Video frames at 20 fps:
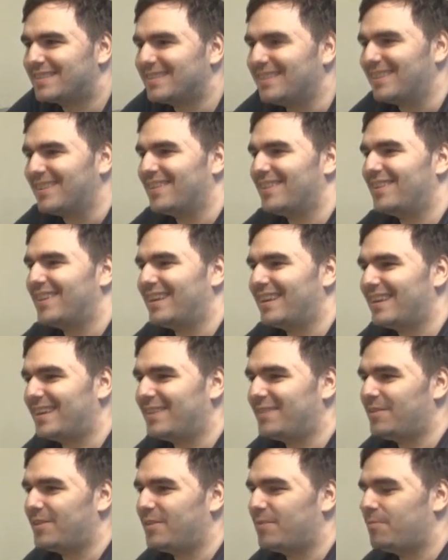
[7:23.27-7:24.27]
Like
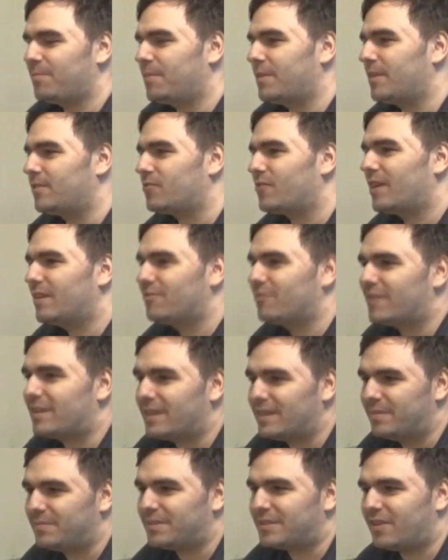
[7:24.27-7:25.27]
he tried to
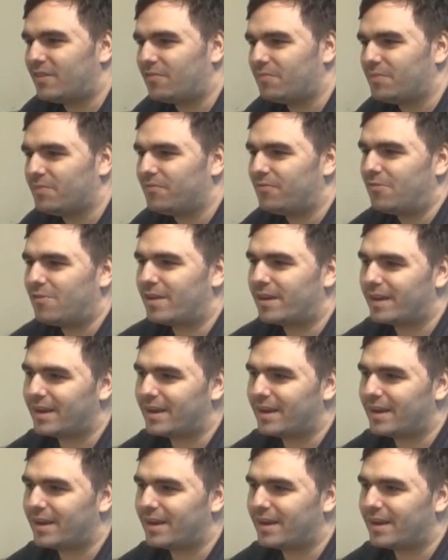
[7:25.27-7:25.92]
kill himself before,